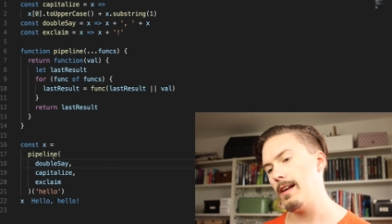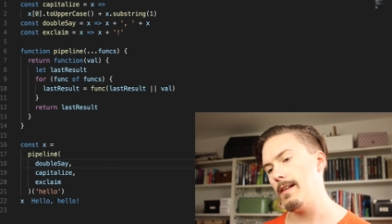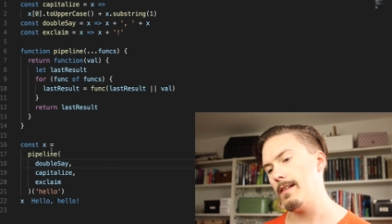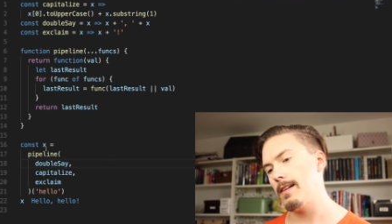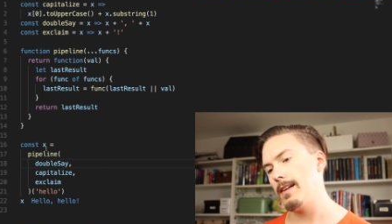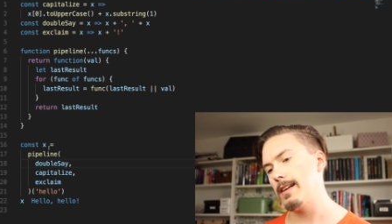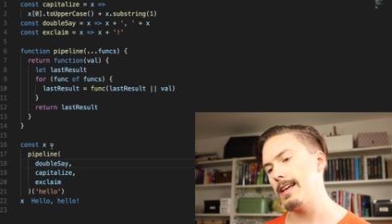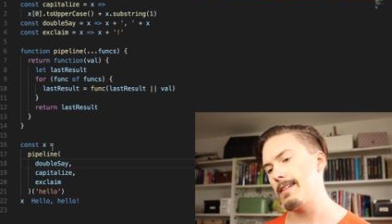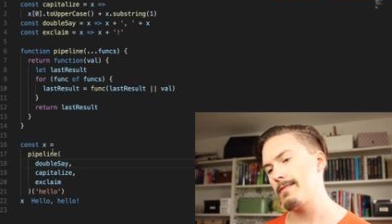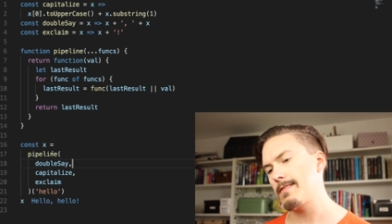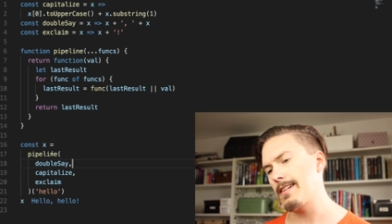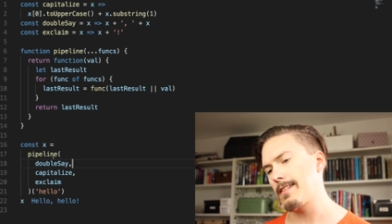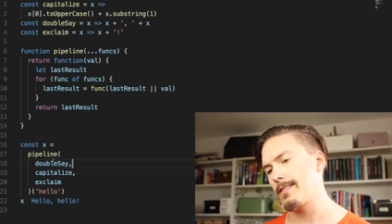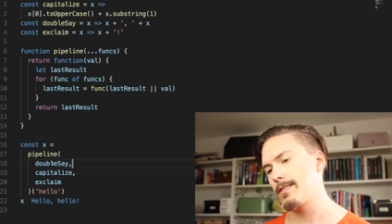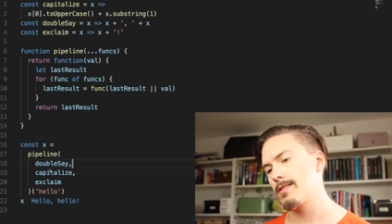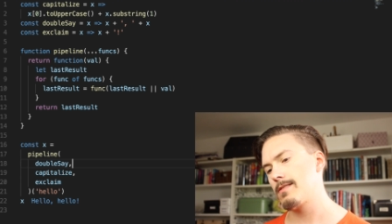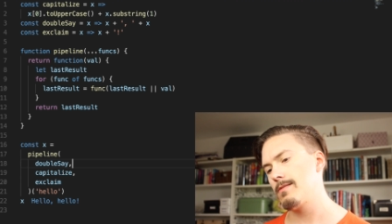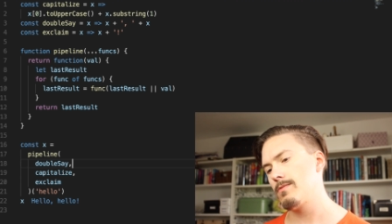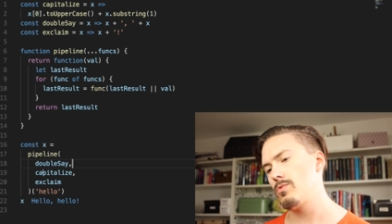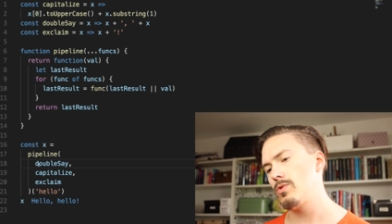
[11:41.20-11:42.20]

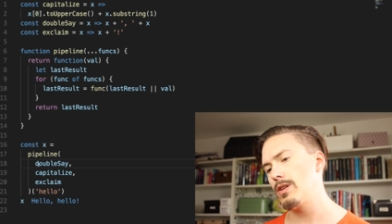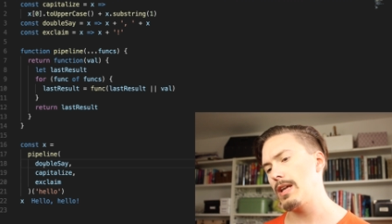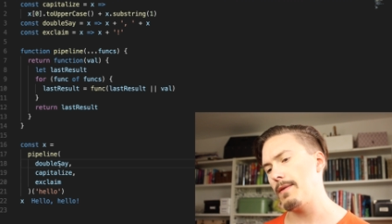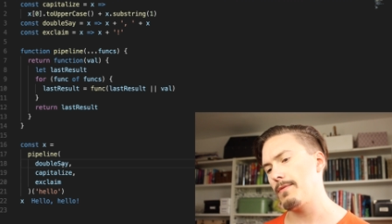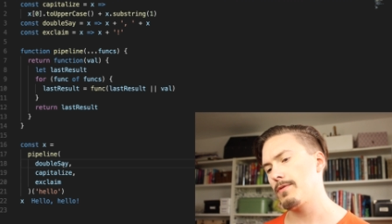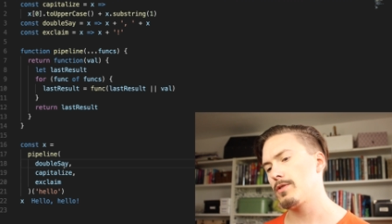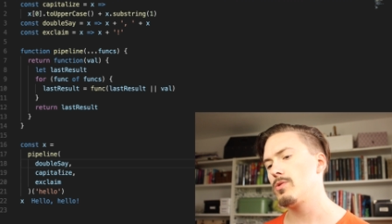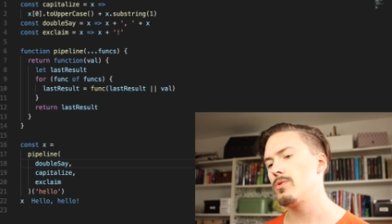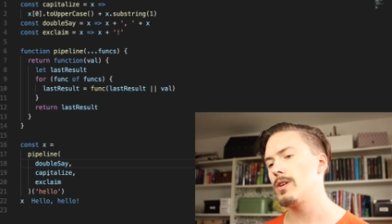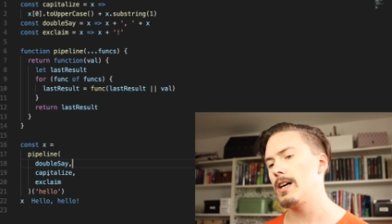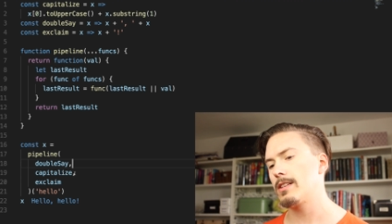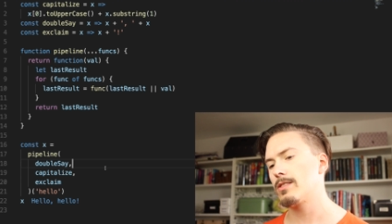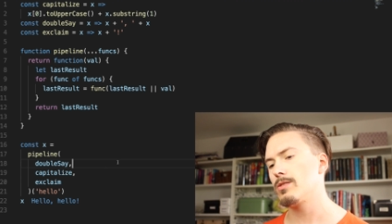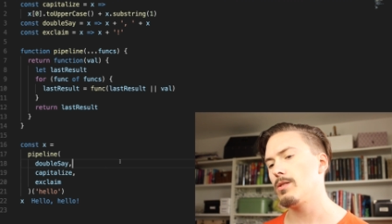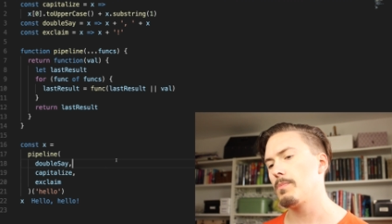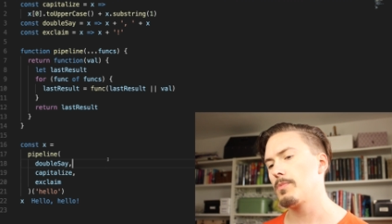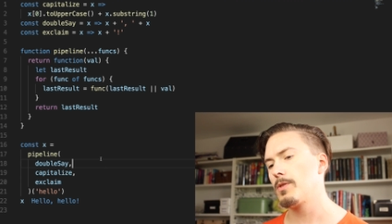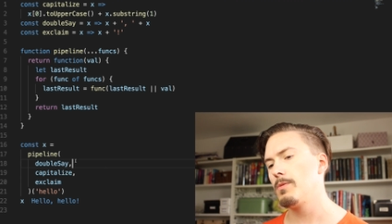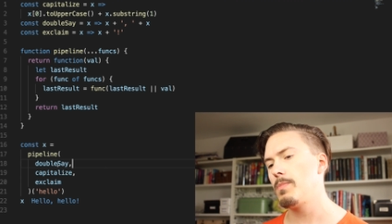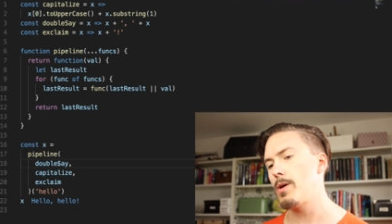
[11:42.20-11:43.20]
left to right,
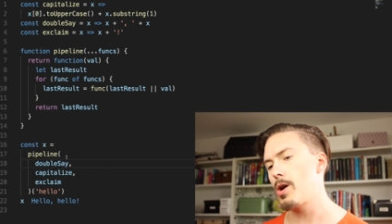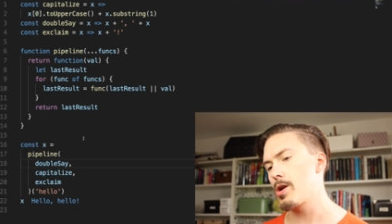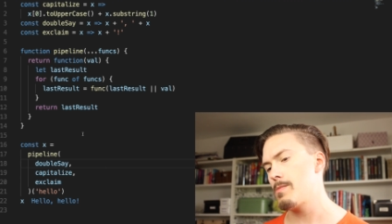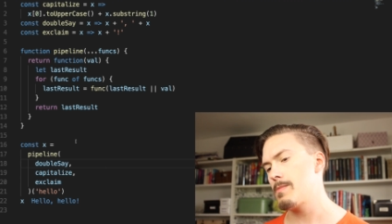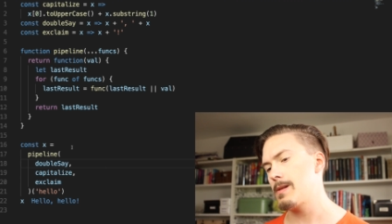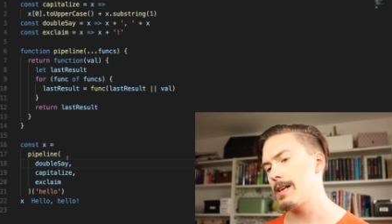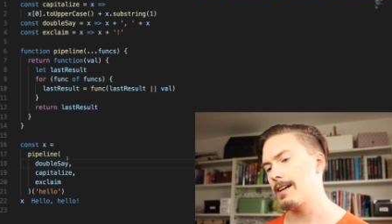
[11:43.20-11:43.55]
top to bottom.